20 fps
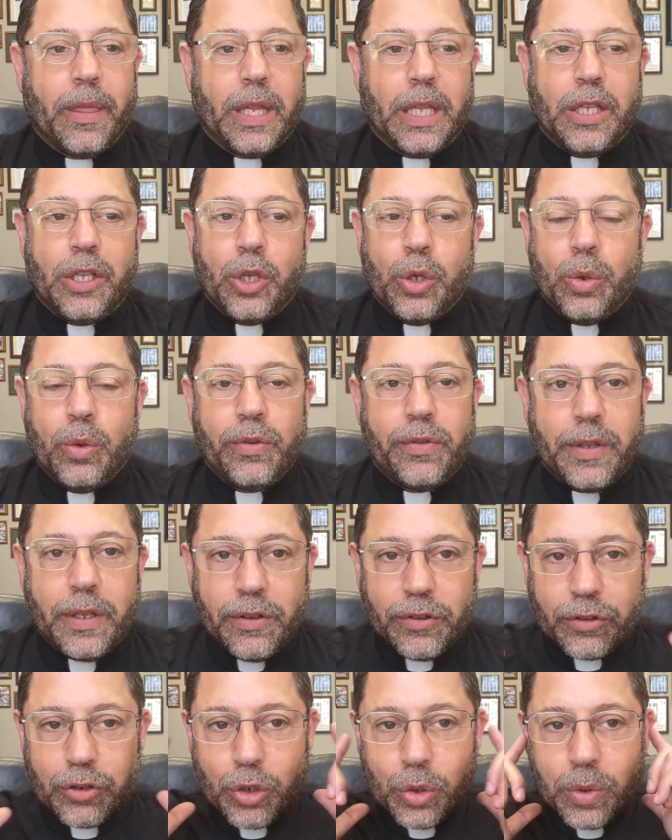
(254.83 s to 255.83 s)
Use
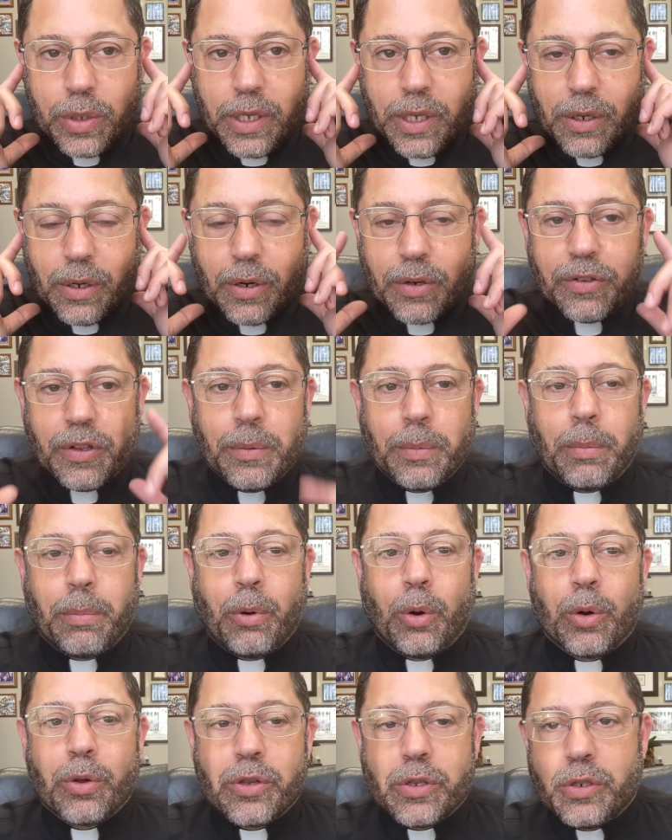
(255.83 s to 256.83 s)
these 2 ears in the
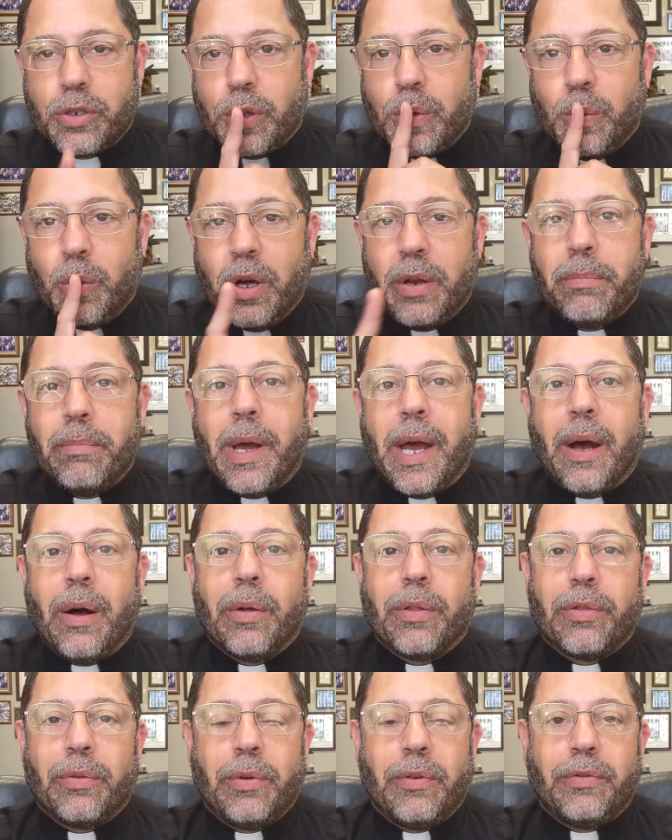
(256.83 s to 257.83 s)
proportion to the 1
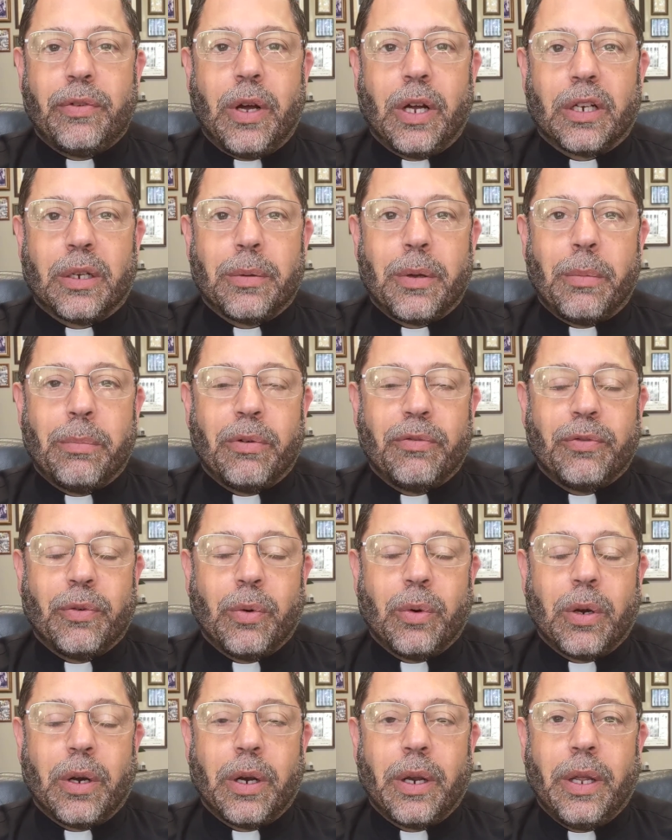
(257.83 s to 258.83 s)
mouth we've talked about
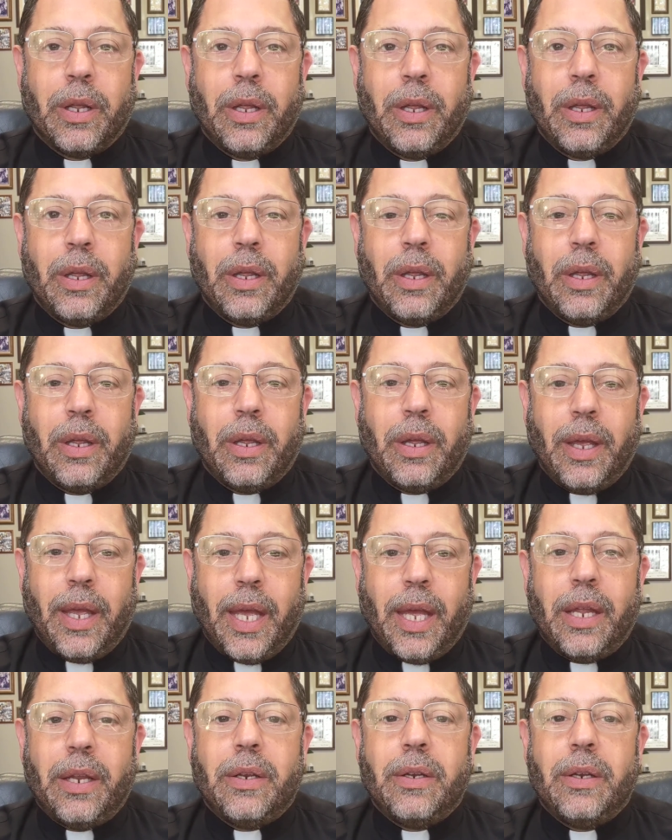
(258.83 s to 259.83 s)
before.
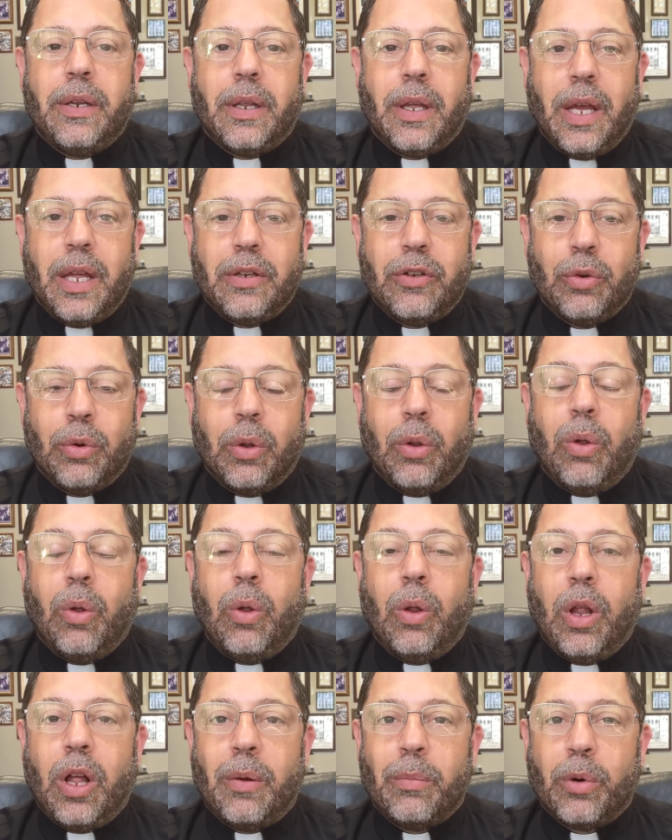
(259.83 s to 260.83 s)
And do a
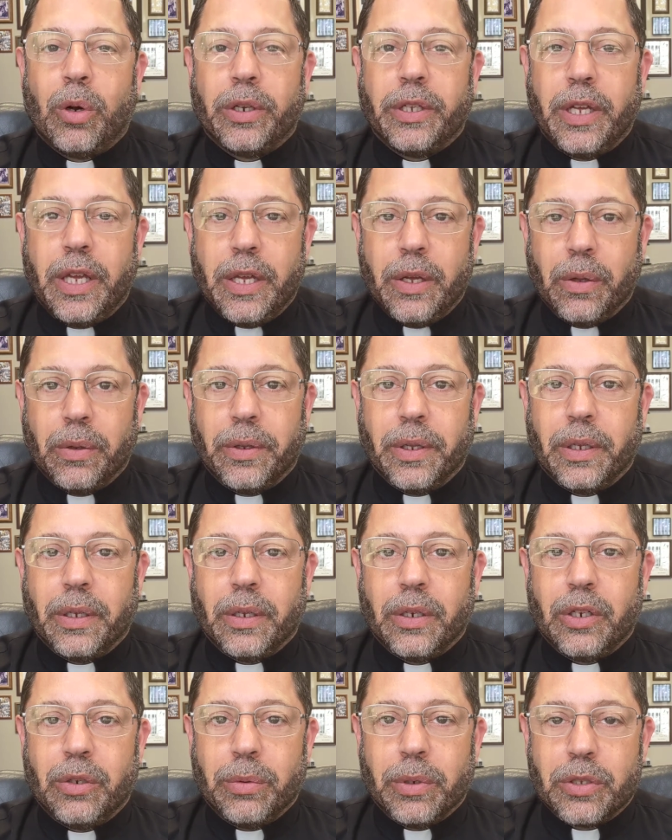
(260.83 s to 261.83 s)
whole lot more yielding
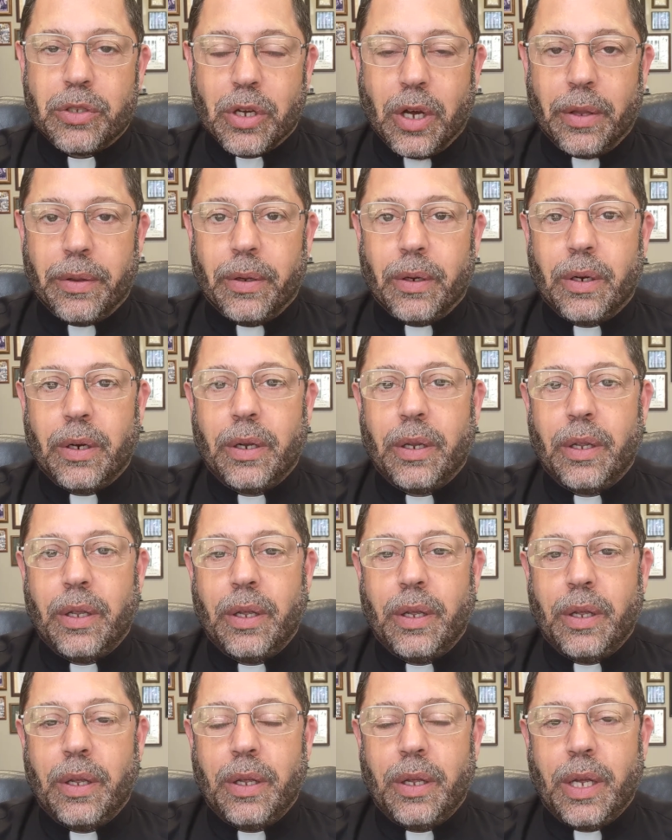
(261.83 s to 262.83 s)
to each other,
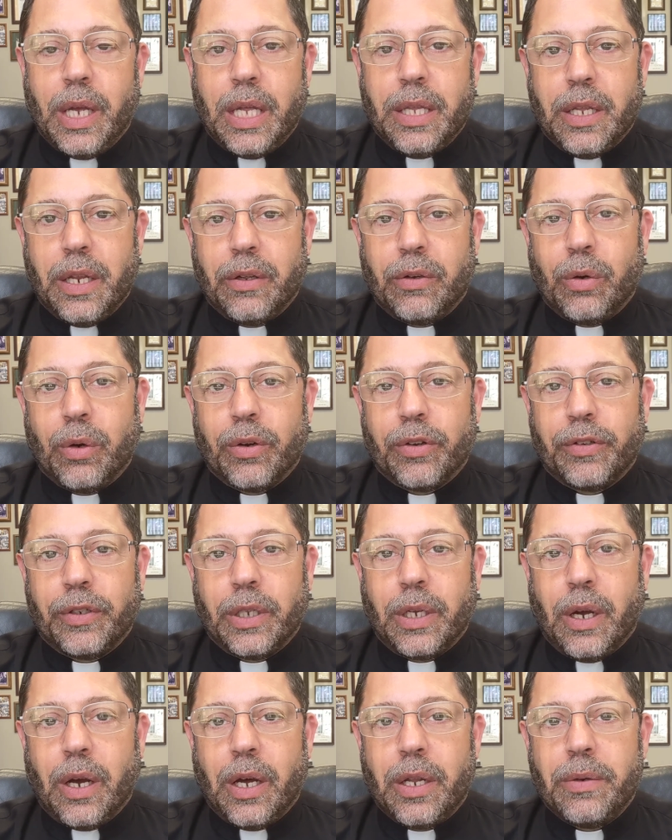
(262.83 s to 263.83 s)
and then, of course, to
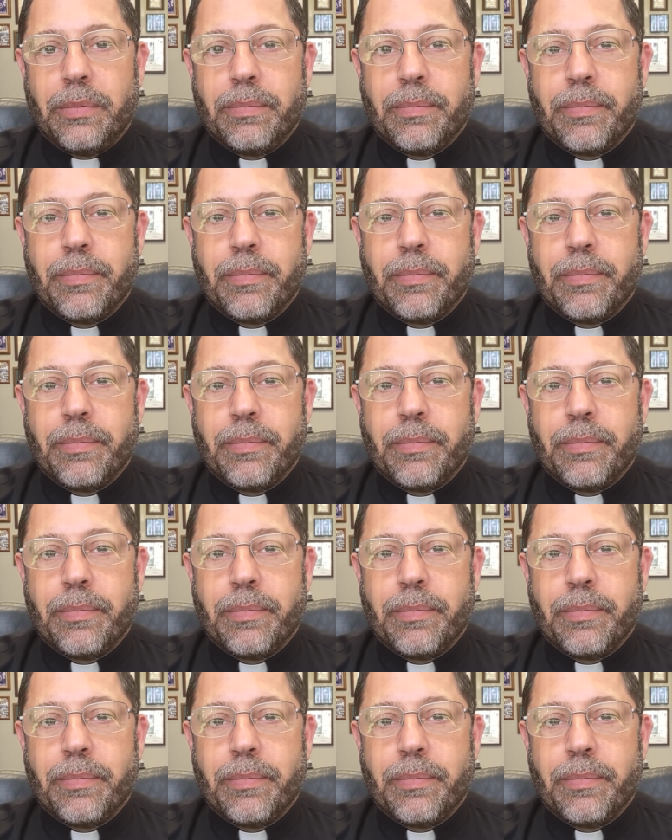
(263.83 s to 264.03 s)
God.